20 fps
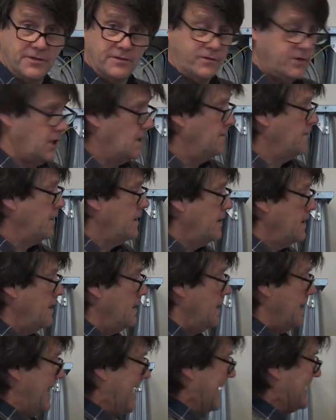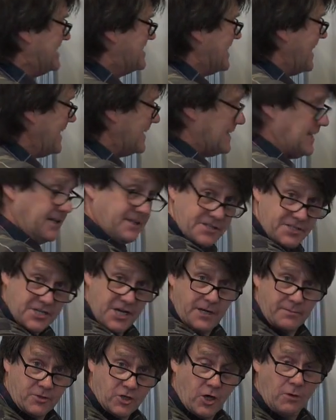of you. Exactly the
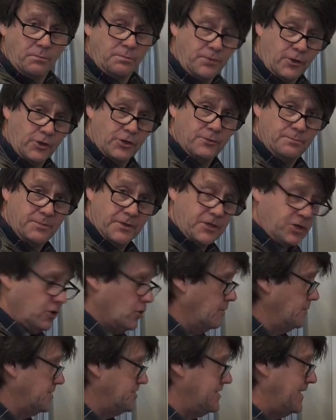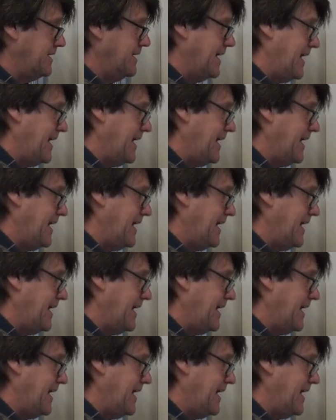same component procurement in